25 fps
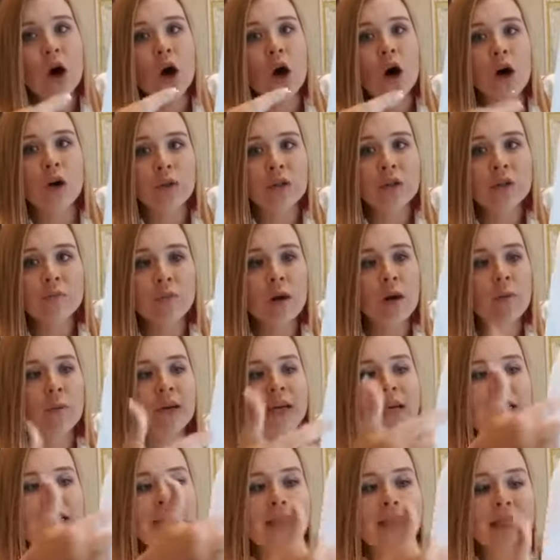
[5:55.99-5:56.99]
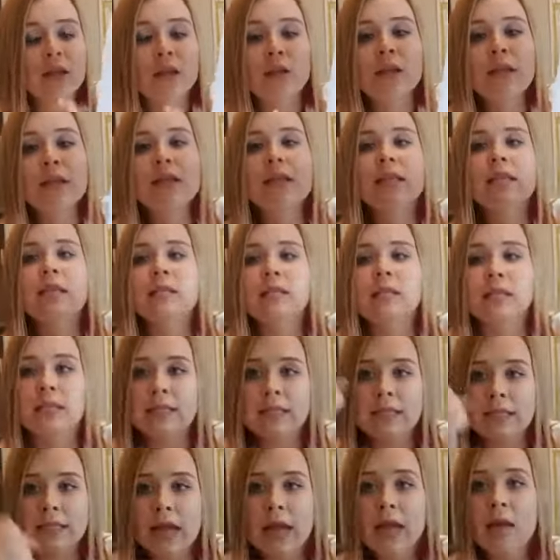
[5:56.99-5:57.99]
on this property until this is
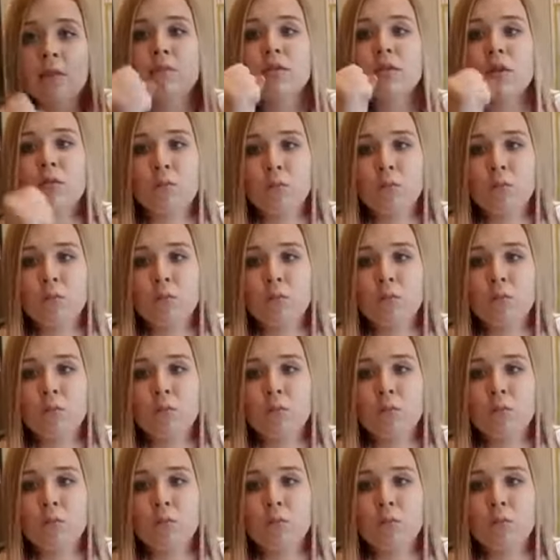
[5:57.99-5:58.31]
stamped,